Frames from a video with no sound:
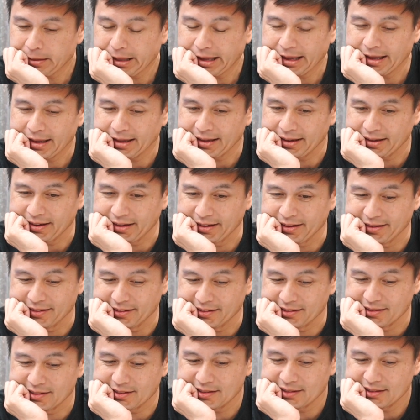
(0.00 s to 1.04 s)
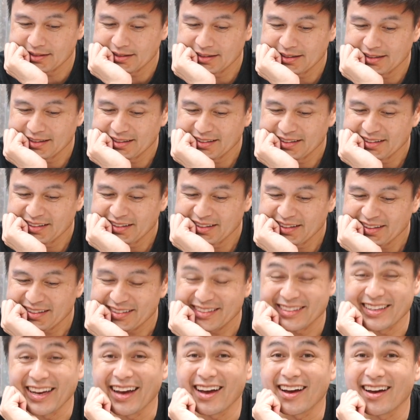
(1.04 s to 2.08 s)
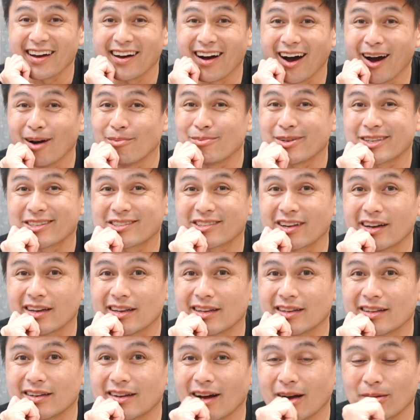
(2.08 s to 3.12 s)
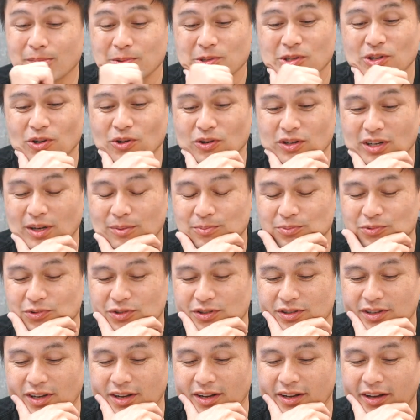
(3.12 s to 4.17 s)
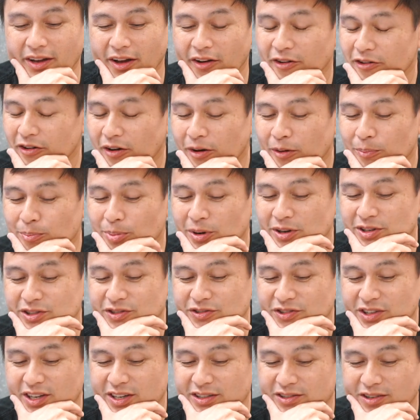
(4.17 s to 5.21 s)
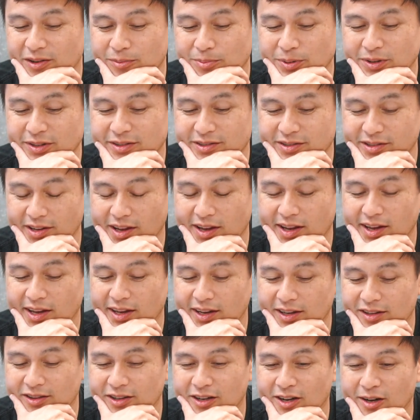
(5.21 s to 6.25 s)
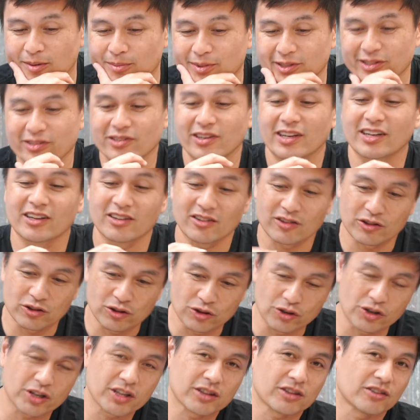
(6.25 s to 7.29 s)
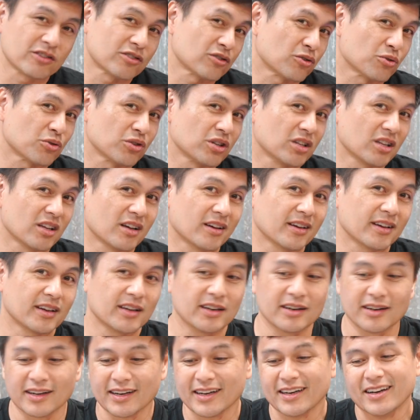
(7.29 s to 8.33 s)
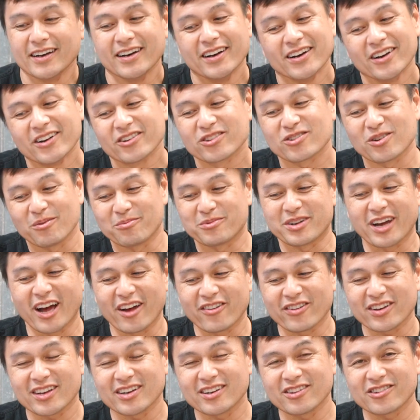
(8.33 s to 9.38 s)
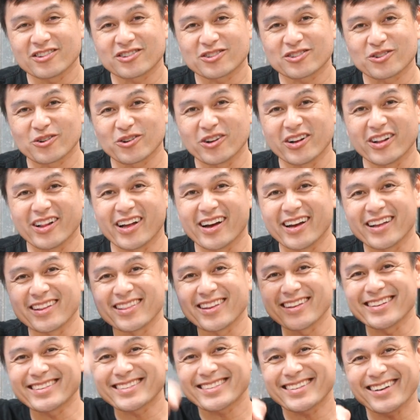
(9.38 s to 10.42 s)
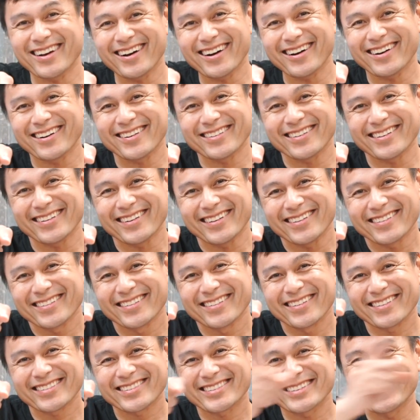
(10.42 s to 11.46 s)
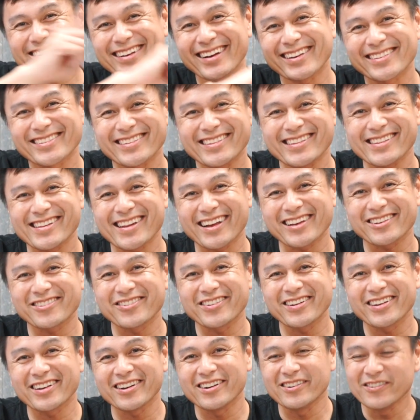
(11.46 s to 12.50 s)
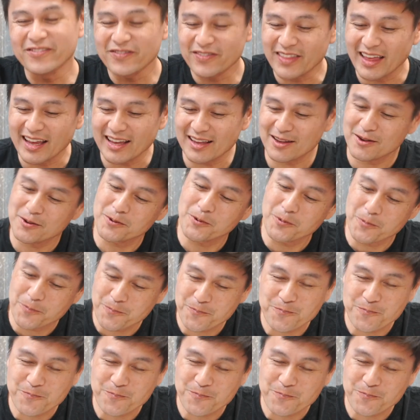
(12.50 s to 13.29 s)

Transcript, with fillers: and yeah i'm excited i'm stoked i'm uh, a bunch of you guys have been saying in the comments like look at the storyline so i'm diving into the storyline let's go see you guys in the next video thank you